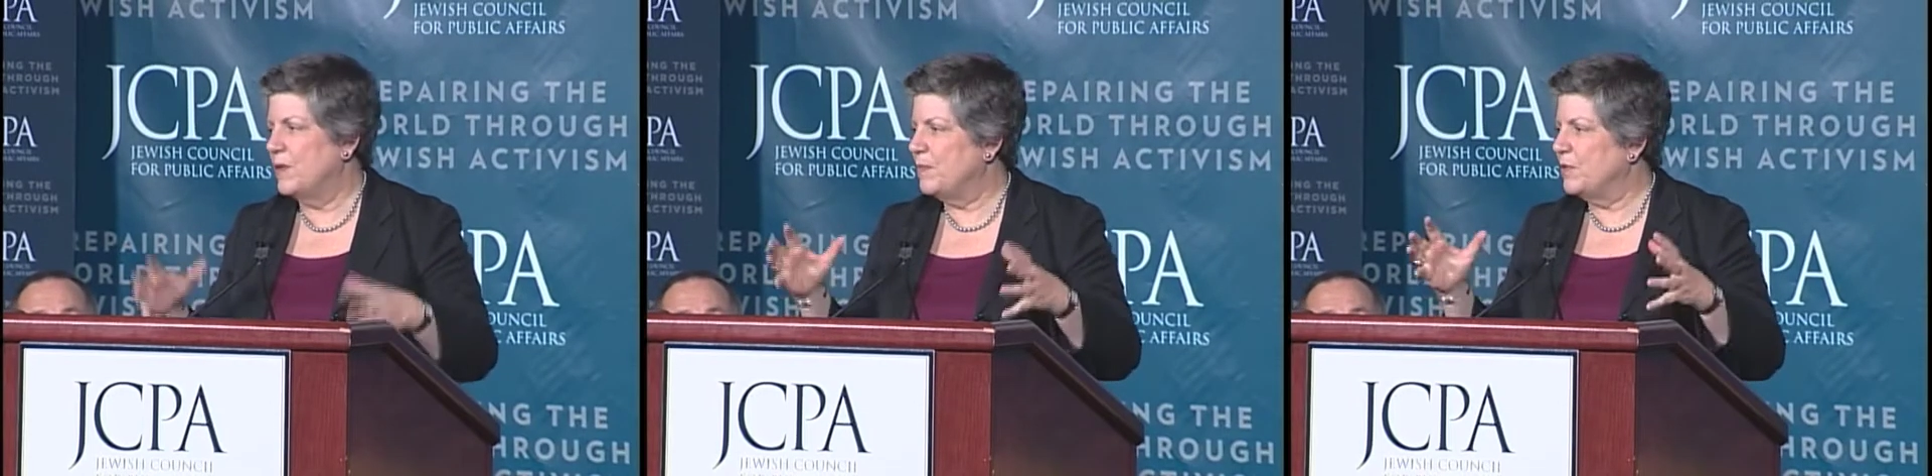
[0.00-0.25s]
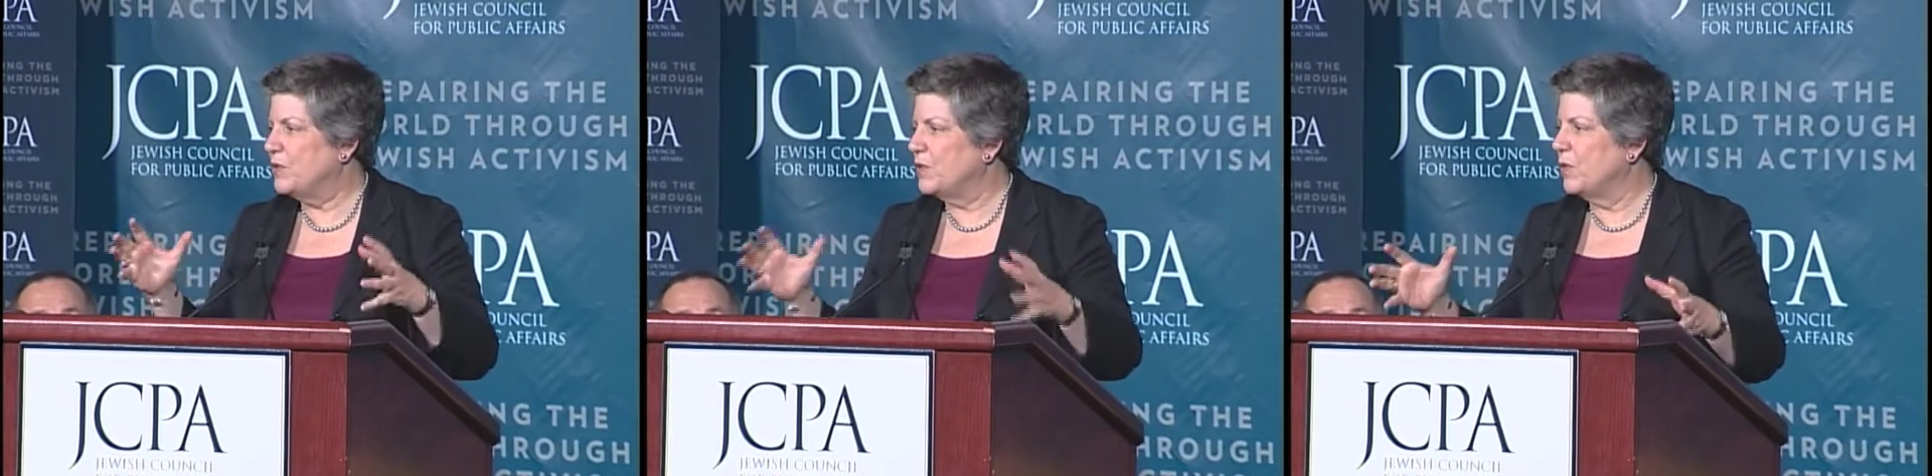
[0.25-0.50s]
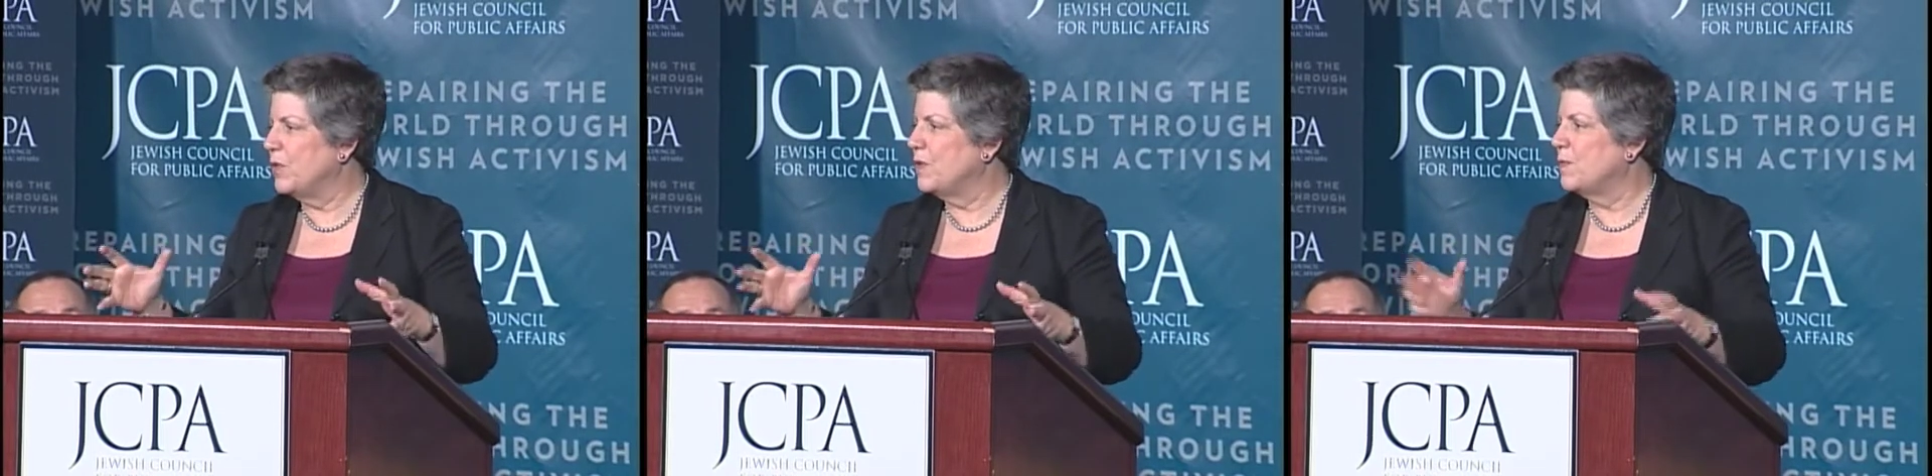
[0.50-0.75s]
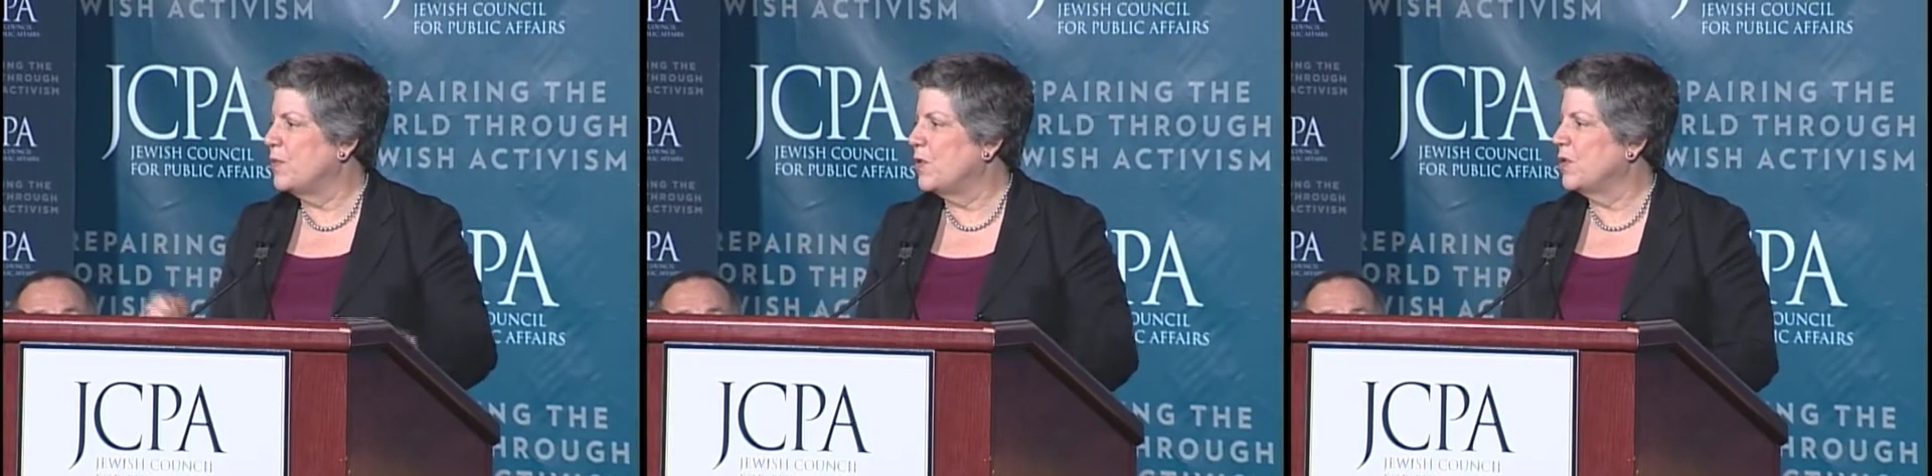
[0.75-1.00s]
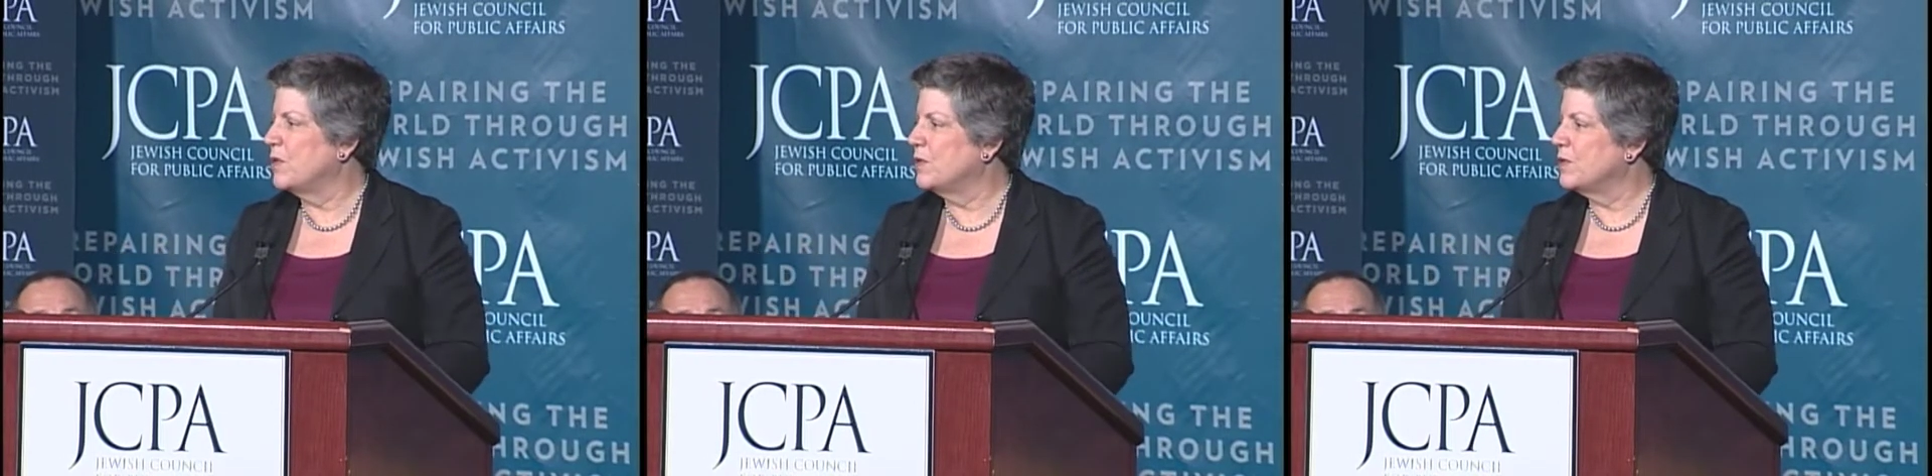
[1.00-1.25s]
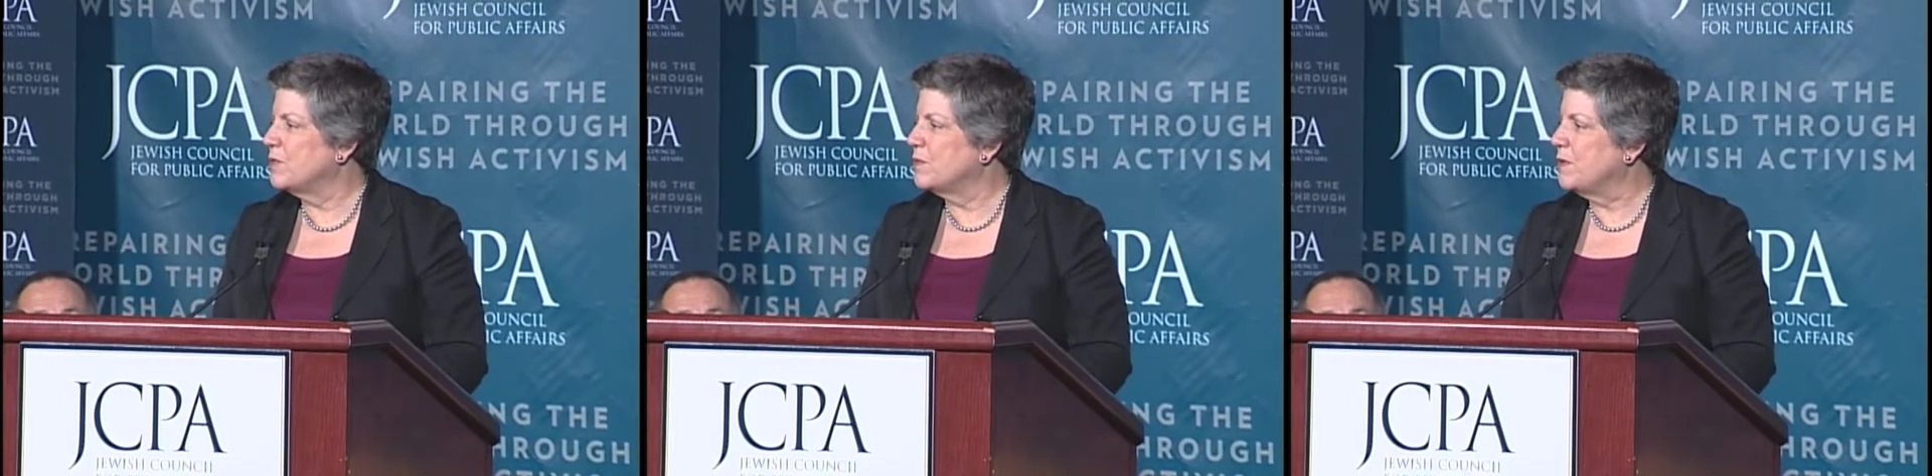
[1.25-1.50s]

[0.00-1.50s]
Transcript: we patrol the borders,